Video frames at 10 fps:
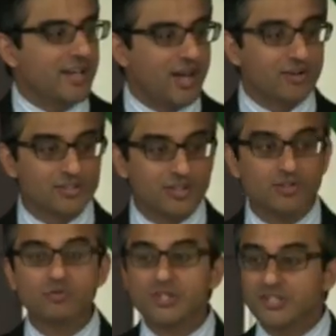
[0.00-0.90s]
Now
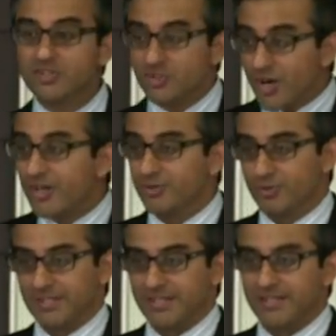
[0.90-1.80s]
Aristotle really struggled
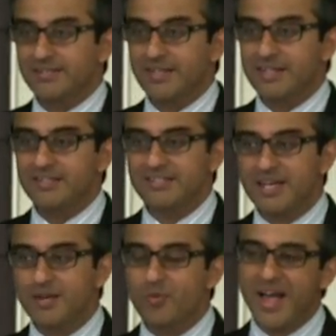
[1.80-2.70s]
with this, and he
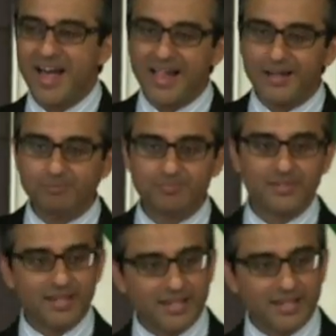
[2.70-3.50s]
said, well,